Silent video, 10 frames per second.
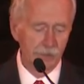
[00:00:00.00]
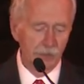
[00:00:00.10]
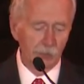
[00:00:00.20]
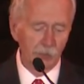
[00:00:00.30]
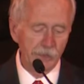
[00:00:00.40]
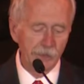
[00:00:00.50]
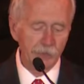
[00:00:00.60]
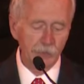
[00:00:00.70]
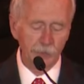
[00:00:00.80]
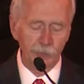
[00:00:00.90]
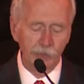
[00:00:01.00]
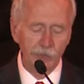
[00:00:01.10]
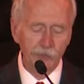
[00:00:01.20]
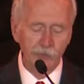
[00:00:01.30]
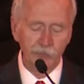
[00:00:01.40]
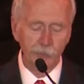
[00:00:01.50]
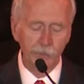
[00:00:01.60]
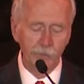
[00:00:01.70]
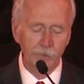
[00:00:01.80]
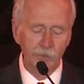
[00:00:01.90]
We need to embrace the
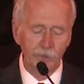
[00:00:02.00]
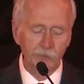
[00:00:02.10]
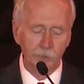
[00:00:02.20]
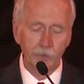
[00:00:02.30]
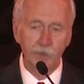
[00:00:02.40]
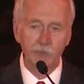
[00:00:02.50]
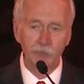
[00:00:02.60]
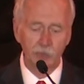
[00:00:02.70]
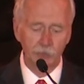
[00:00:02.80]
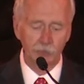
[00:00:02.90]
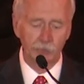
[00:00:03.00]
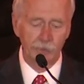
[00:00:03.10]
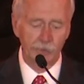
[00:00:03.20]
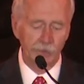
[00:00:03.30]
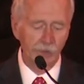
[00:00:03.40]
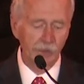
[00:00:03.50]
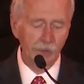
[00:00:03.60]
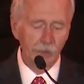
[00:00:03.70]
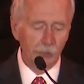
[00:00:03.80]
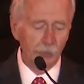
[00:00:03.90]
spirit of exploration and learning.
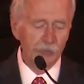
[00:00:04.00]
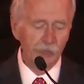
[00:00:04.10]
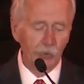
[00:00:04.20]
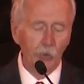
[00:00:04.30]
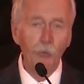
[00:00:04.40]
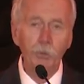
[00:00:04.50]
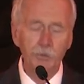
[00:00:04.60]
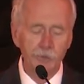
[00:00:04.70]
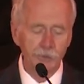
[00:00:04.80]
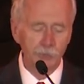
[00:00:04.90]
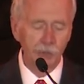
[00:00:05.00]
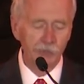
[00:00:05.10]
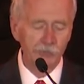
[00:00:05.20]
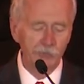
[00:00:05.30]
We should openly embrace